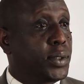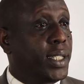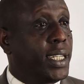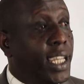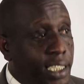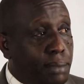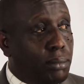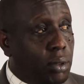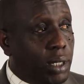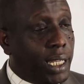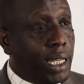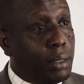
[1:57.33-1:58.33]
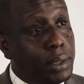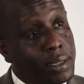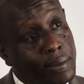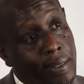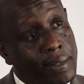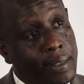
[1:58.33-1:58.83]
So the next morning I
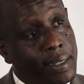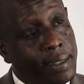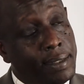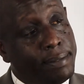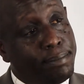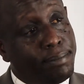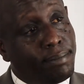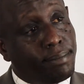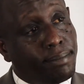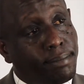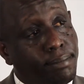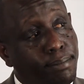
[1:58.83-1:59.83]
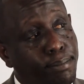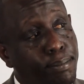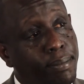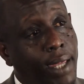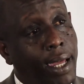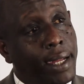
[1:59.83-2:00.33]
was arrested
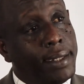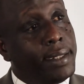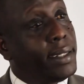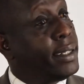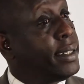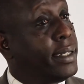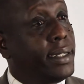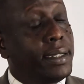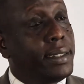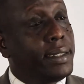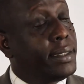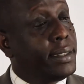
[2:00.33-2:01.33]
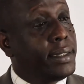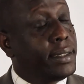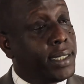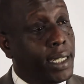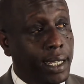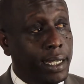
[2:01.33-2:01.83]
and
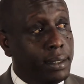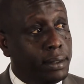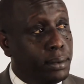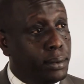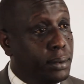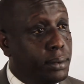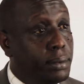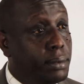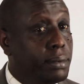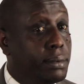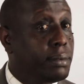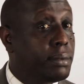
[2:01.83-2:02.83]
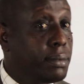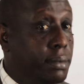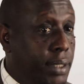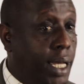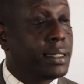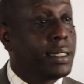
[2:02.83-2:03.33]
taken to
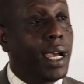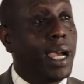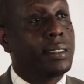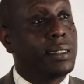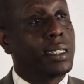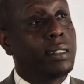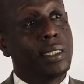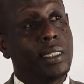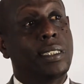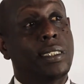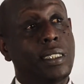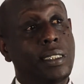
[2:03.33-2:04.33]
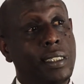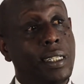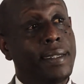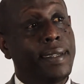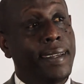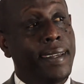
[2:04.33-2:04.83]
that high security
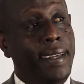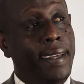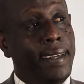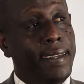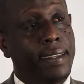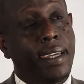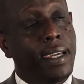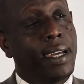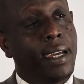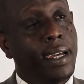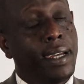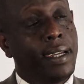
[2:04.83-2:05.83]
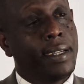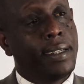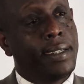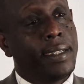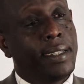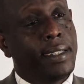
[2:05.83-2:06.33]
detention. There,
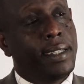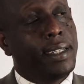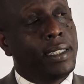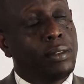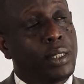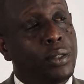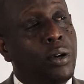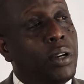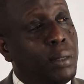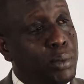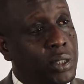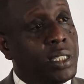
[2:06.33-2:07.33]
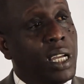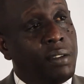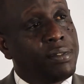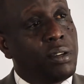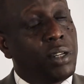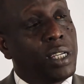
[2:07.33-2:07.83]
it was horrible
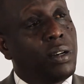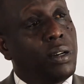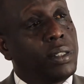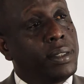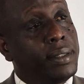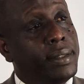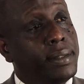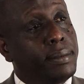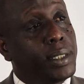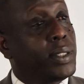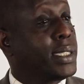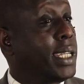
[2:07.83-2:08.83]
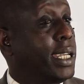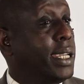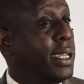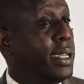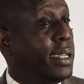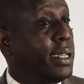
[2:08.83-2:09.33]
stuff going on, because
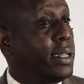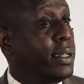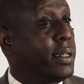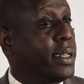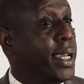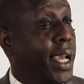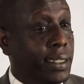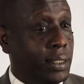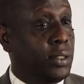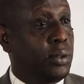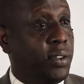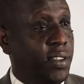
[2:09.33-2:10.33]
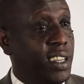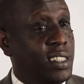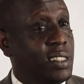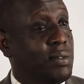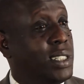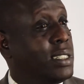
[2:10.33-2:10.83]
they ask you
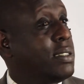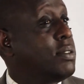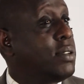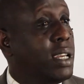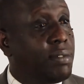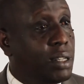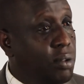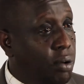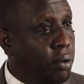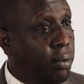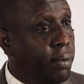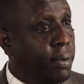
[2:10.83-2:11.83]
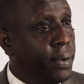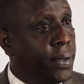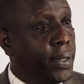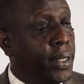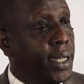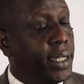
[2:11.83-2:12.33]
things which you never know.
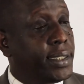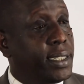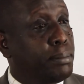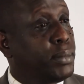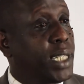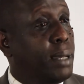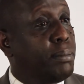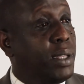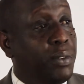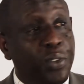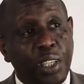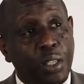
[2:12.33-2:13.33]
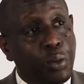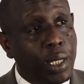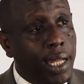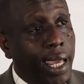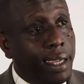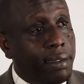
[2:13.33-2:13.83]
And sometimes they think you are
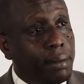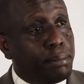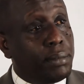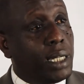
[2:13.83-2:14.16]
lying them.